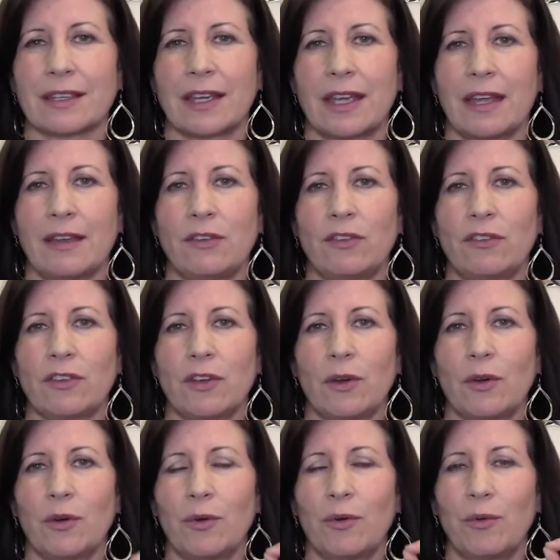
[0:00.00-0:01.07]
And
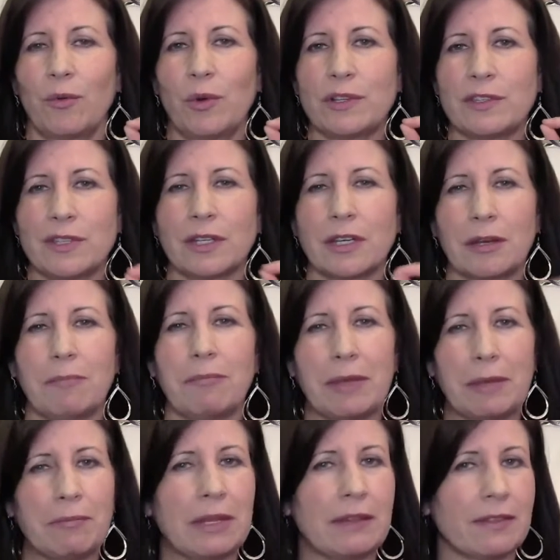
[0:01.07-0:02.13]
so what's the
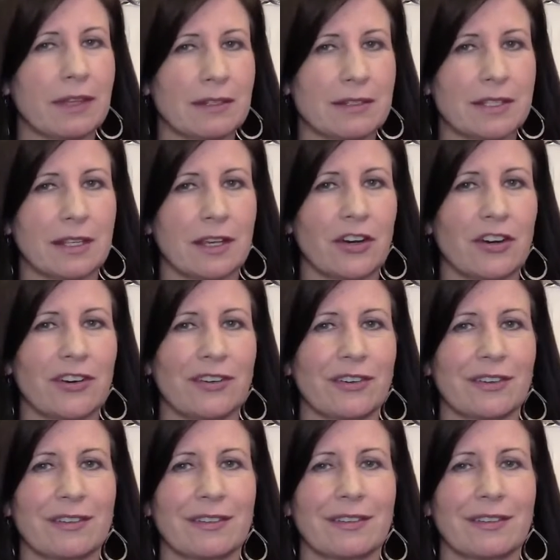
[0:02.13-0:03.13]
commitment that's there?